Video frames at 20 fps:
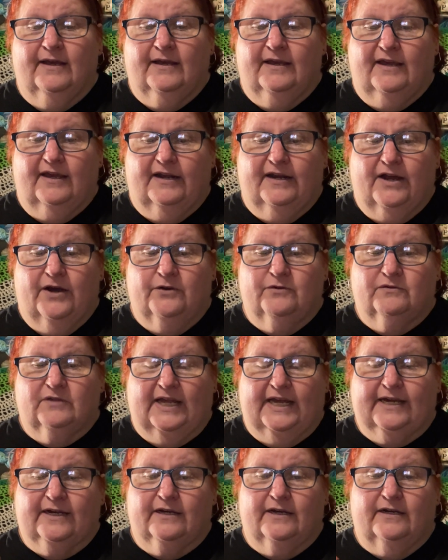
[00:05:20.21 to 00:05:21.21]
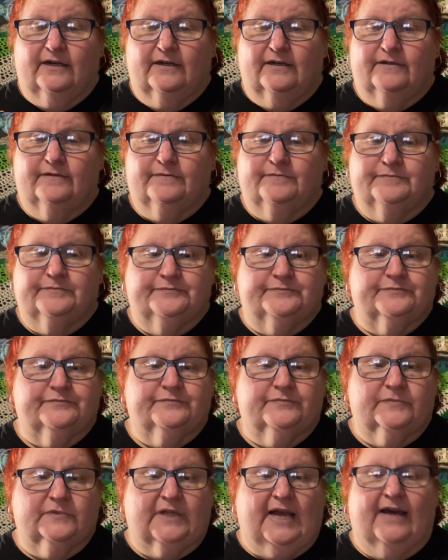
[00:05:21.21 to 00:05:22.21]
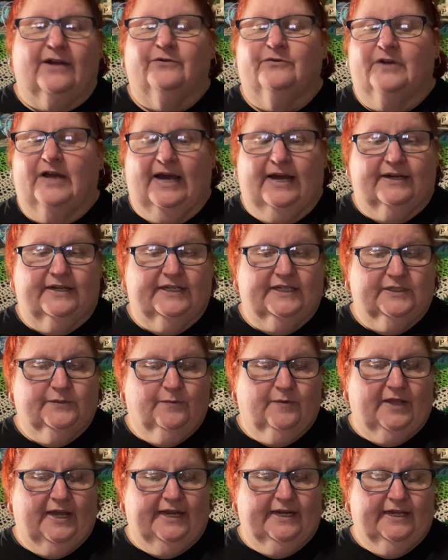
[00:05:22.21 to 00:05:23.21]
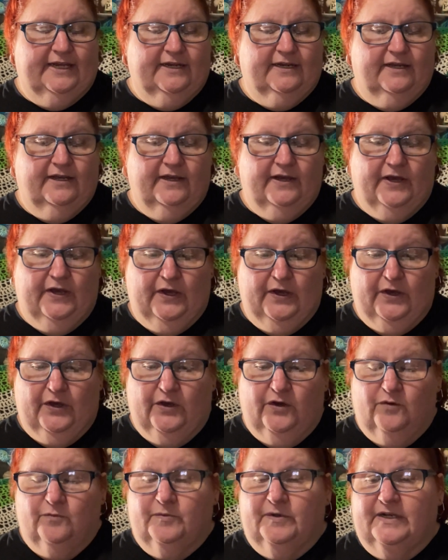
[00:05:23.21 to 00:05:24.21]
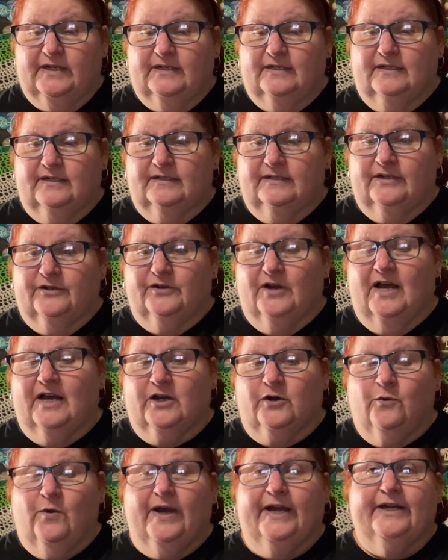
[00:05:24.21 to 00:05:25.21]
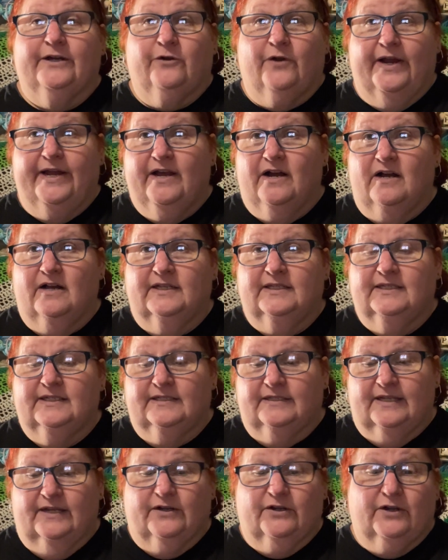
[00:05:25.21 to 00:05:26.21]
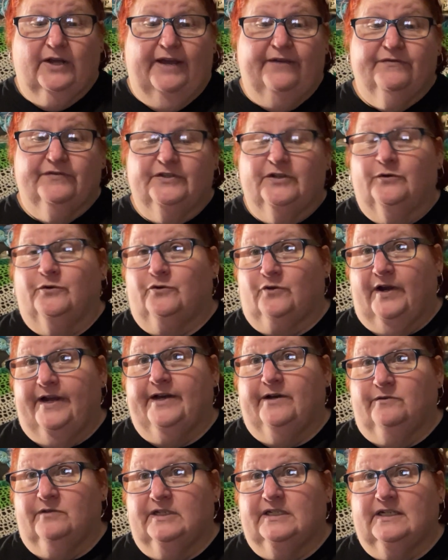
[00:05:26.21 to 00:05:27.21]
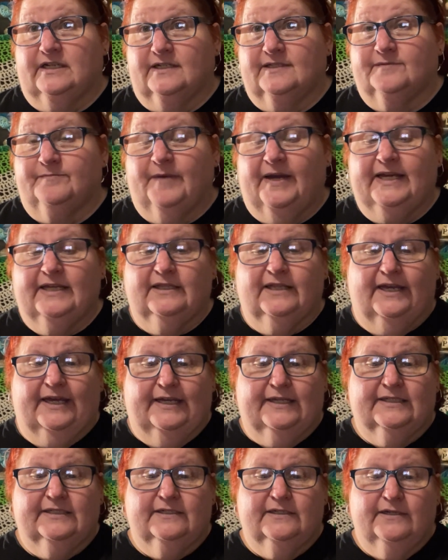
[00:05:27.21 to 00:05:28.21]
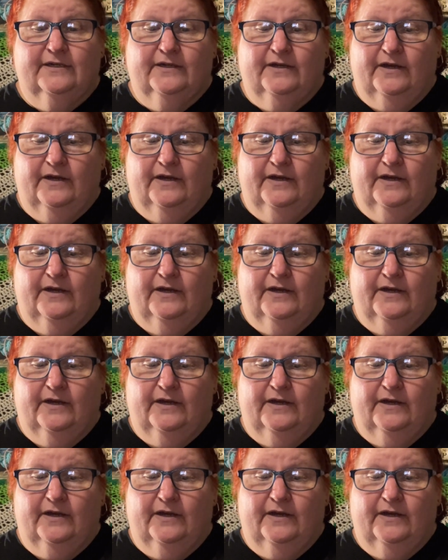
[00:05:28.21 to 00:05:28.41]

You know, like, I don't know how to explain it. But they're not quite crayons, even though Crayola does make these.